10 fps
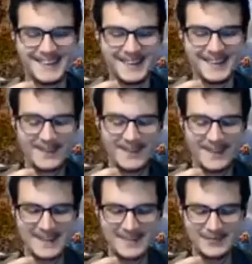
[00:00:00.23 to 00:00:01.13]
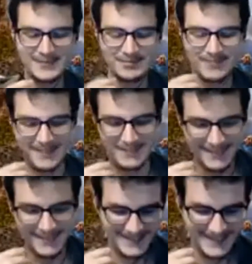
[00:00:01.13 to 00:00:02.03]
All right.
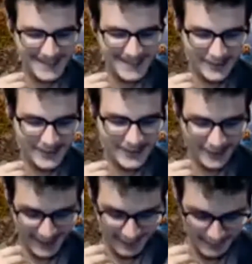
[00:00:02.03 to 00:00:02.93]
Well, thank you for having